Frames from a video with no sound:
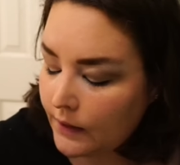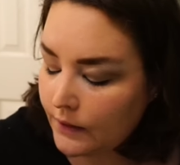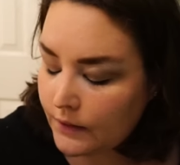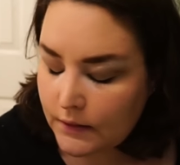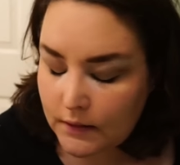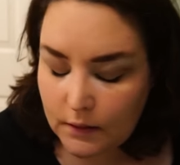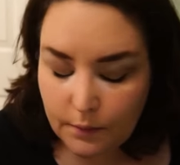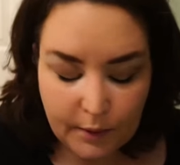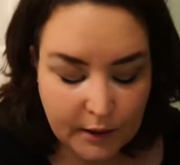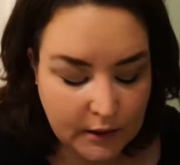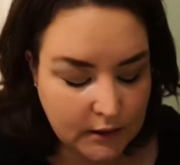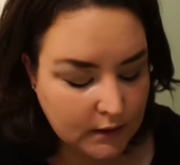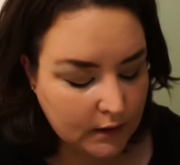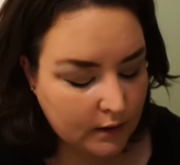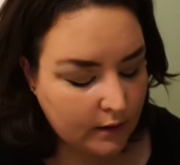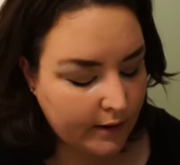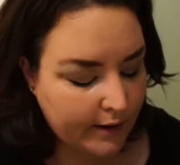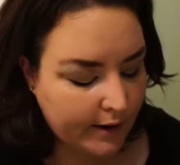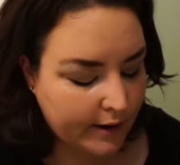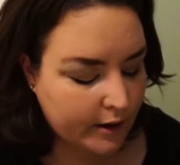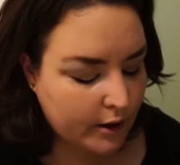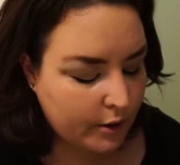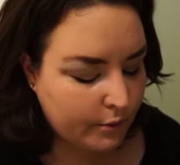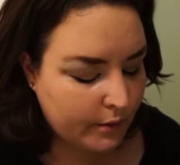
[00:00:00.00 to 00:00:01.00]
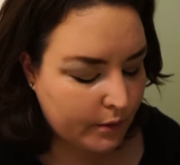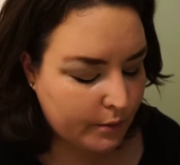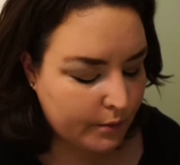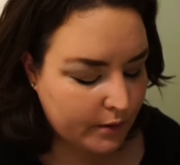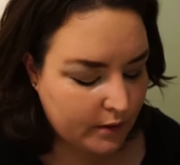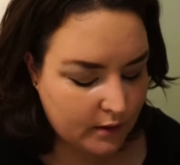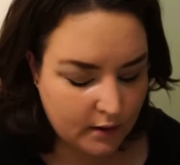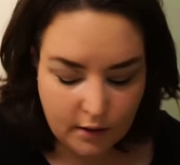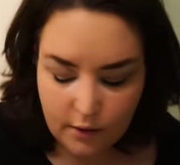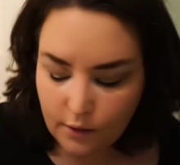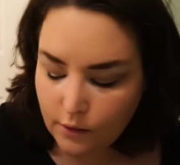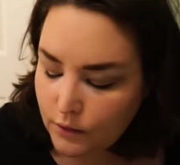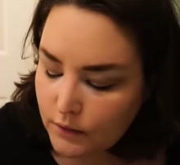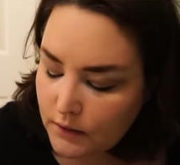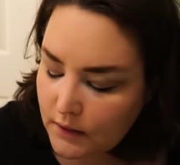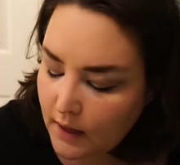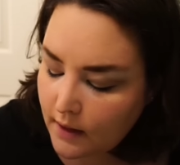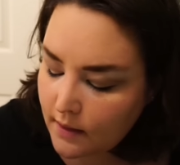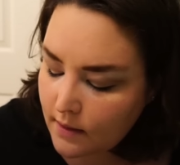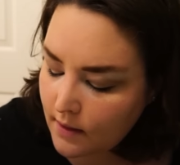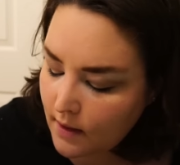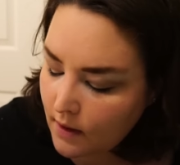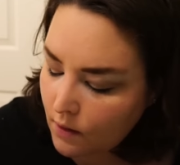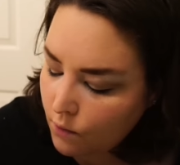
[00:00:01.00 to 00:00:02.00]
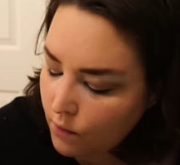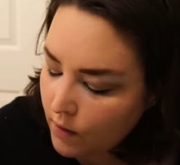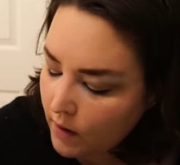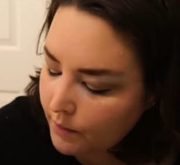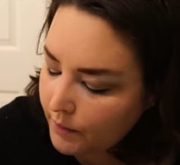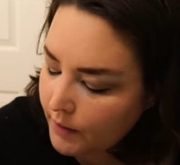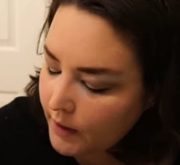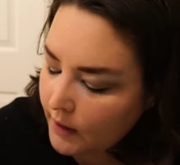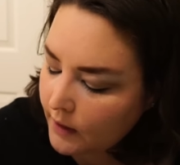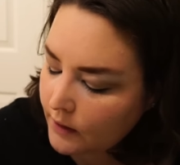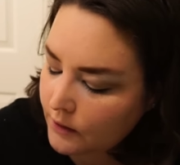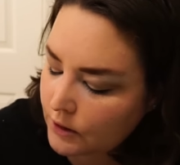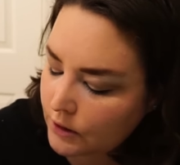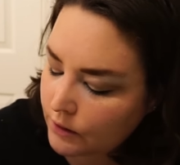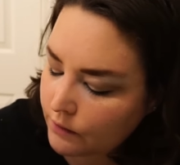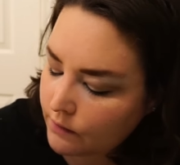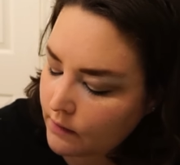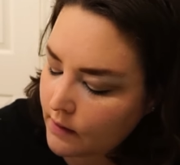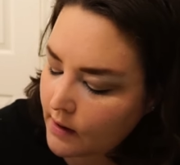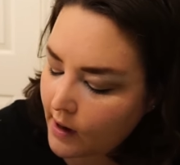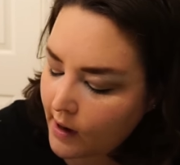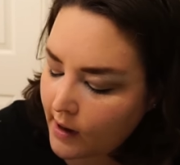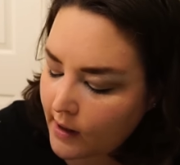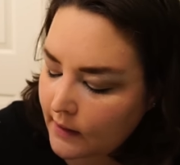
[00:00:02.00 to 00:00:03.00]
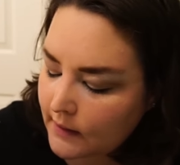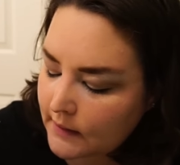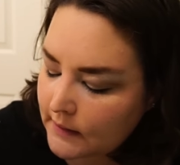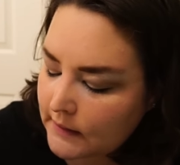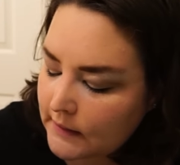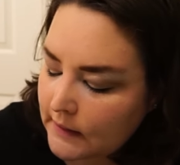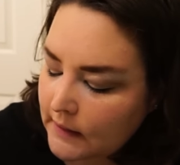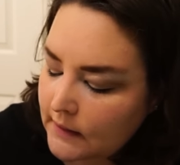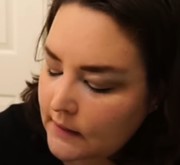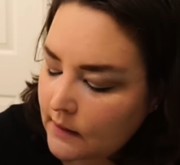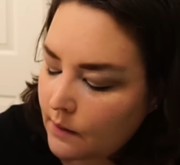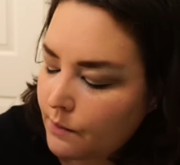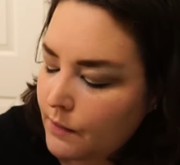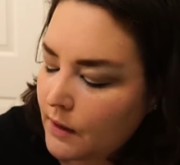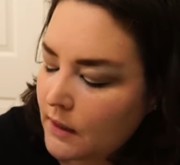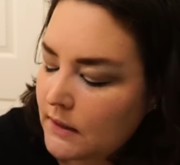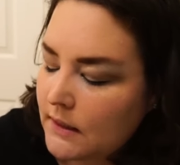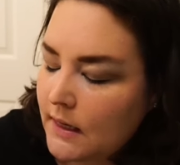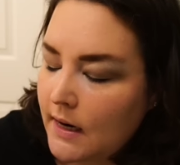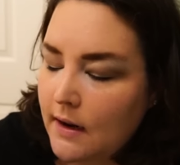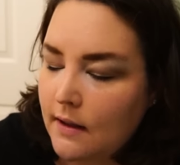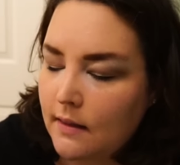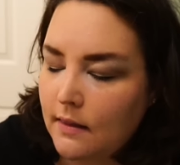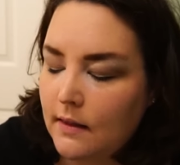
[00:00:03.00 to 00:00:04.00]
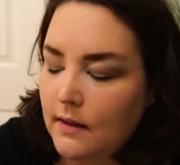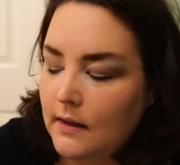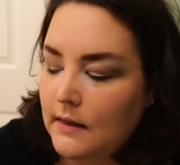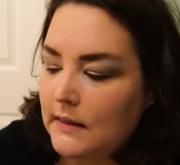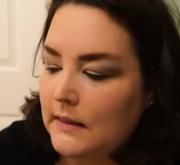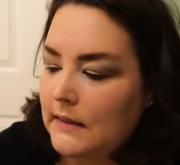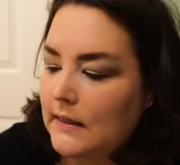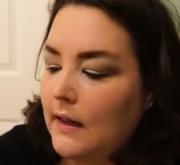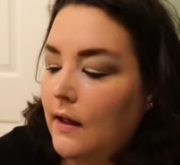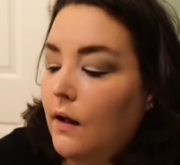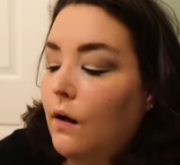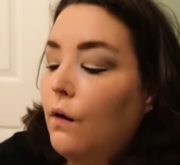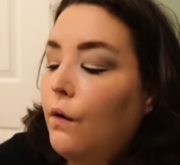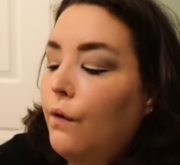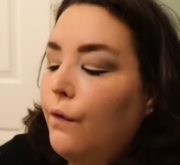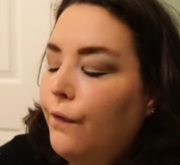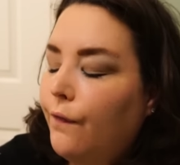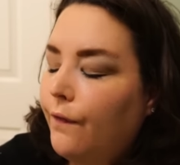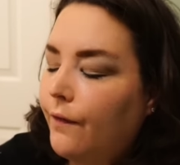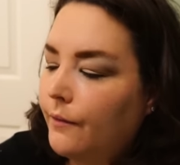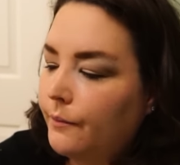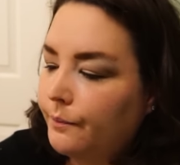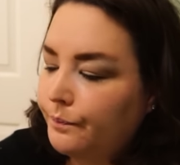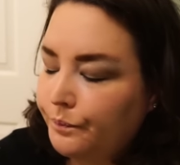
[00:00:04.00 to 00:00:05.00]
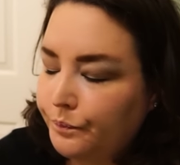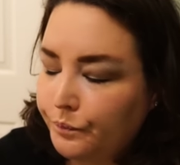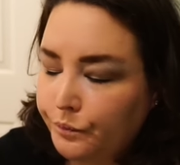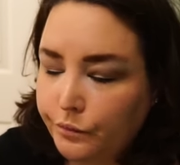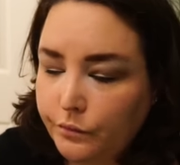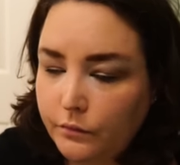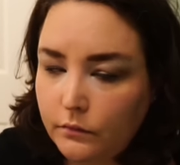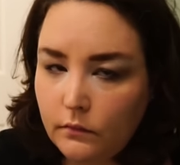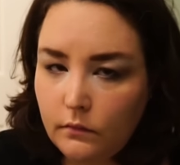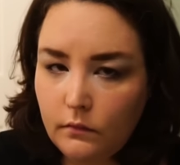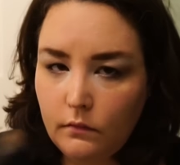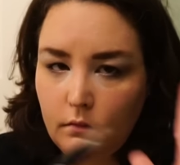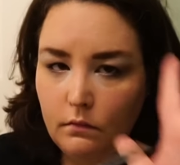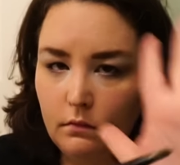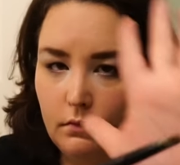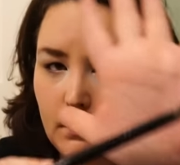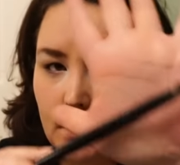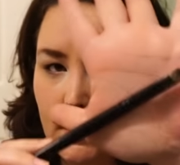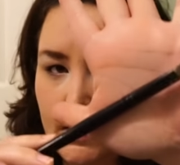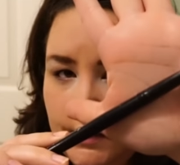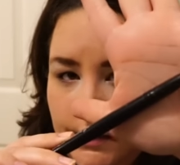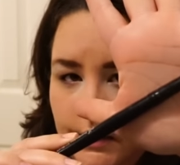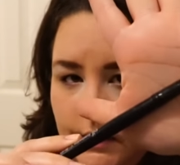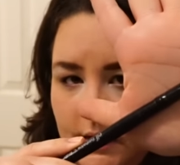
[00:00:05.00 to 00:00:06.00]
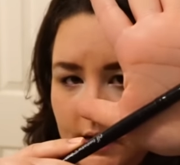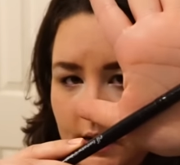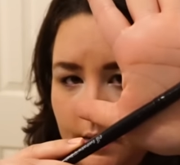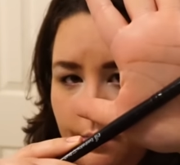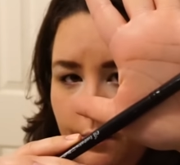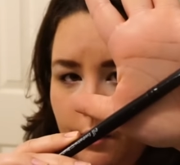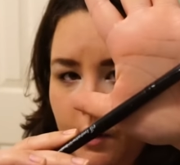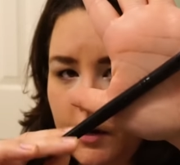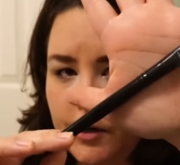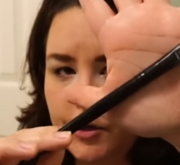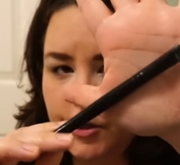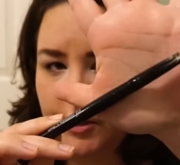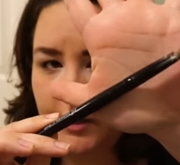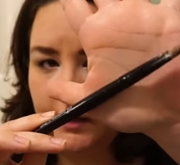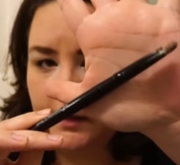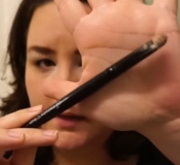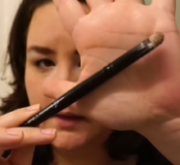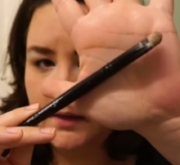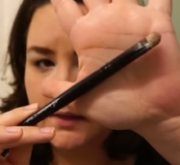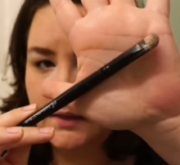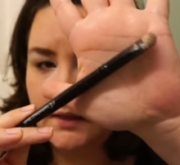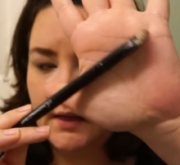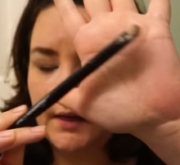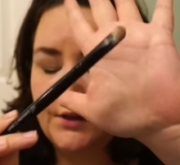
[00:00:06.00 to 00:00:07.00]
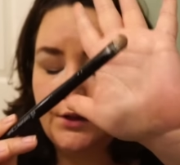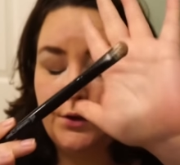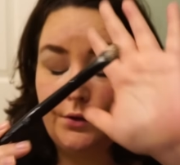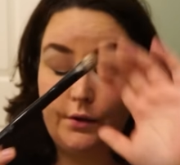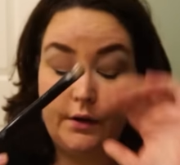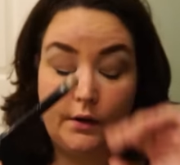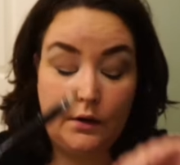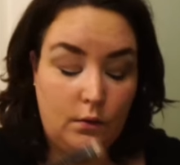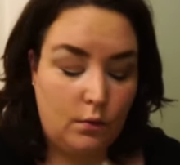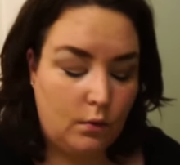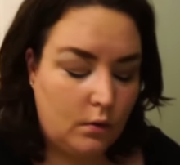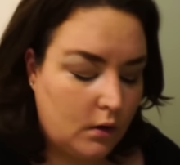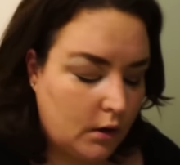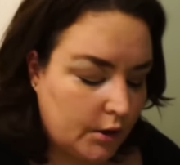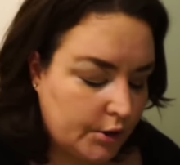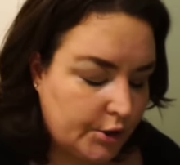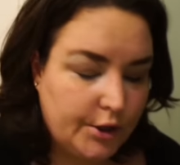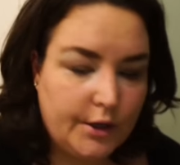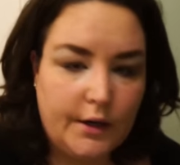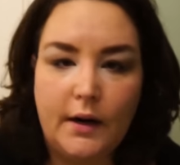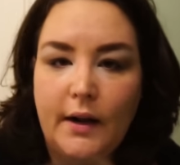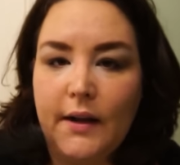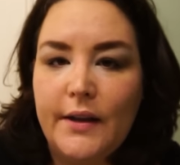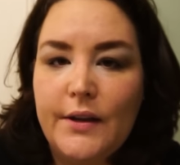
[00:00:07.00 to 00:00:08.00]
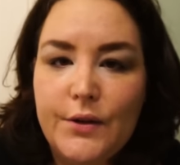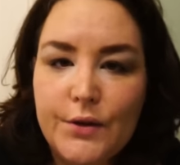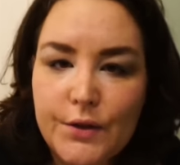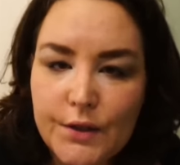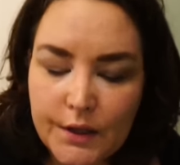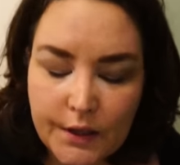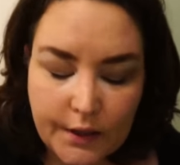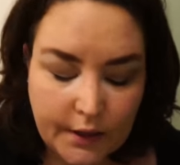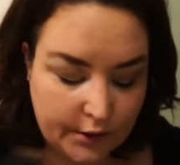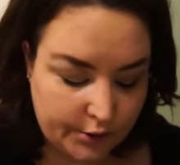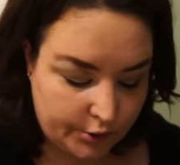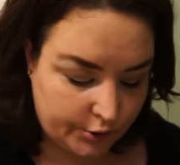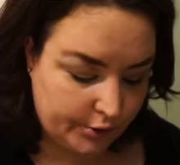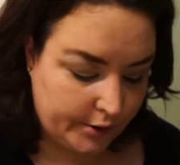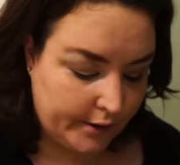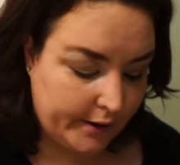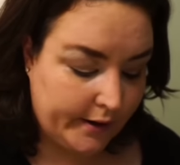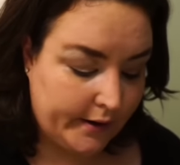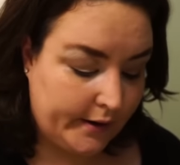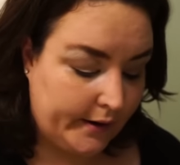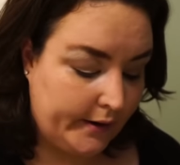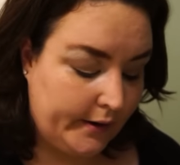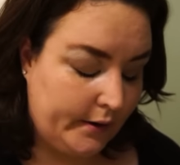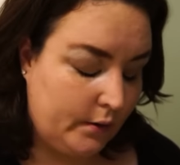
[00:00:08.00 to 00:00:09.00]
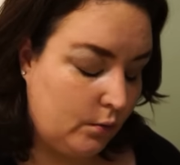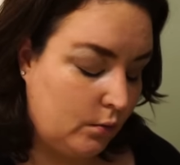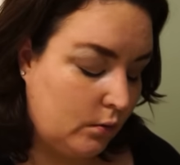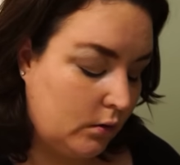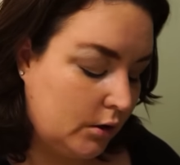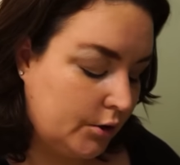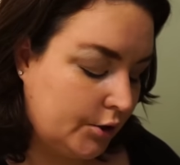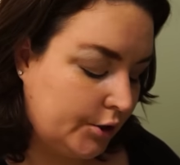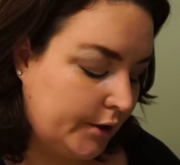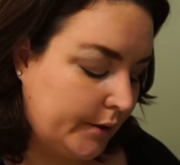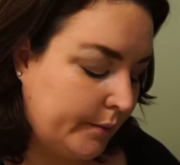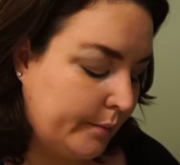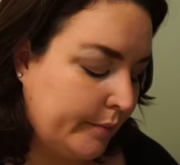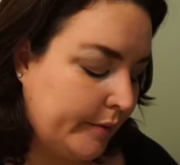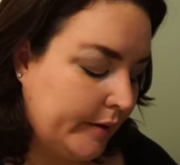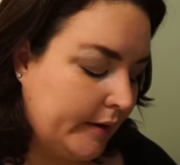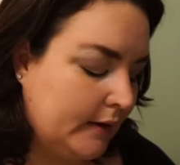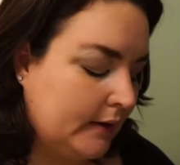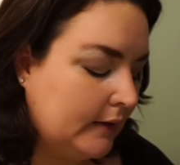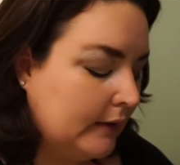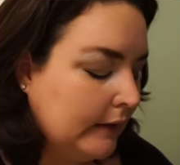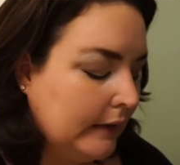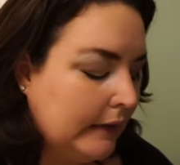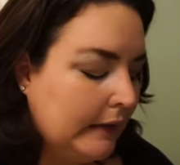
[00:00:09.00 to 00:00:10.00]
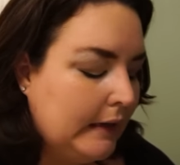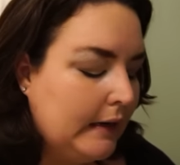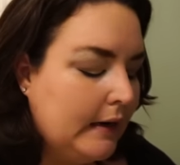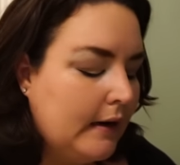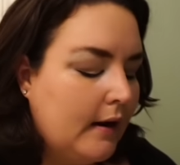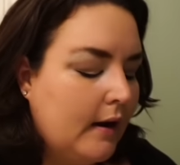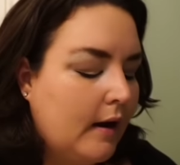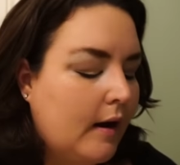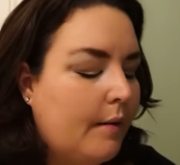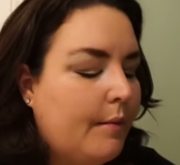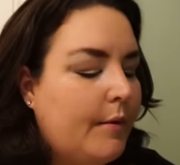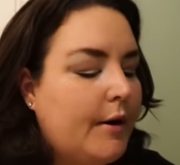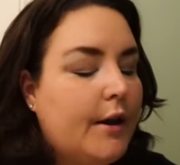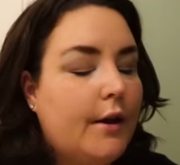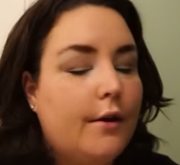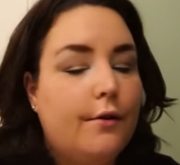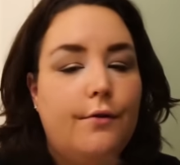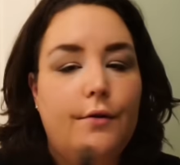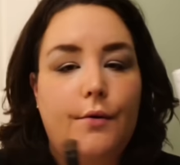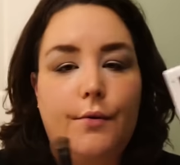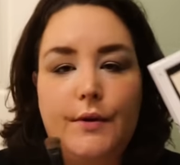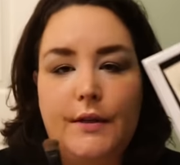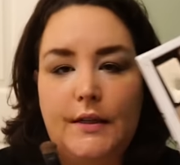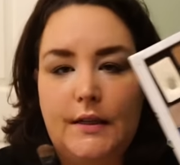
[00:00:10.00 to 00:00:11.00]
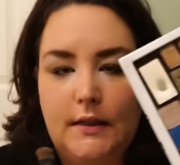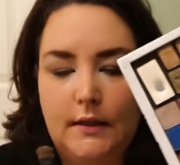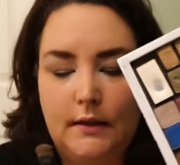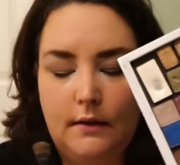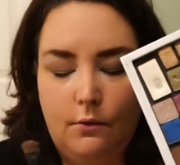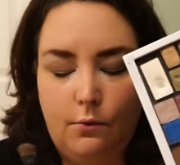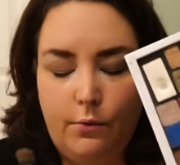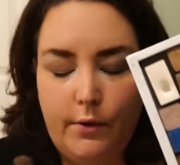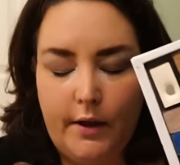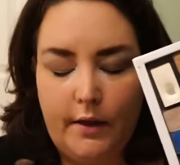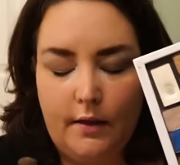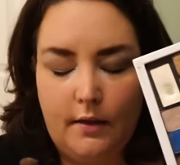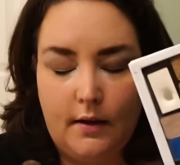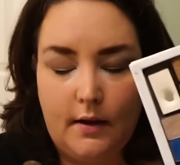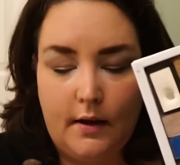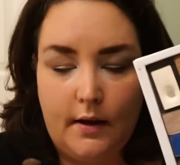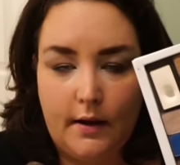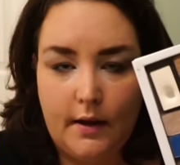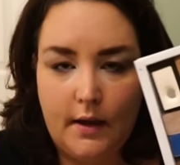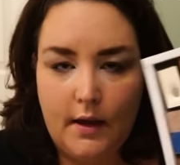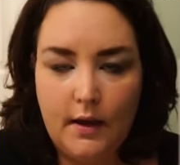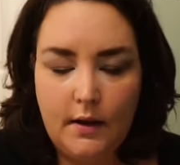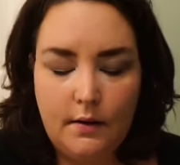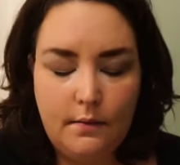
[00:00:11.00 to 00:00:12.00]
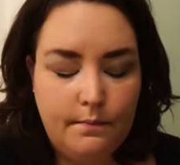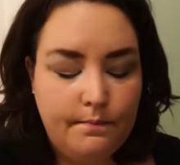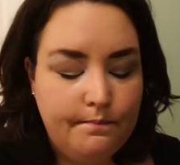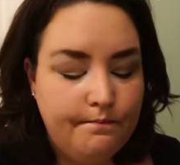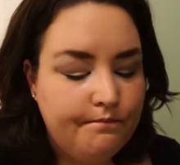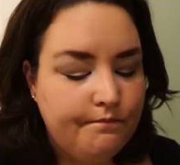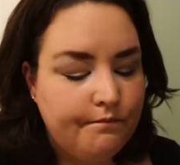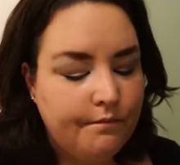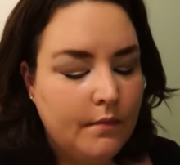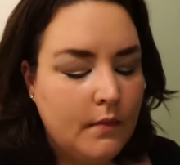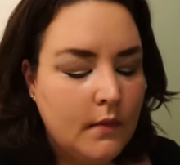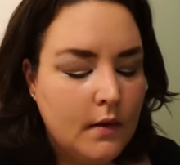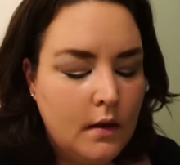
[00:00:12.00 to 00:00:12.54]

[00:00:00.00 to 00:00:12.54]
So basically I go in with those. And then what I'm going to do next is I'm going to take this e.l.f. C brush like this. I do need to wash it. I used it yesterday and I didn't wash it. But I'm going to go through with, with uh, Kitten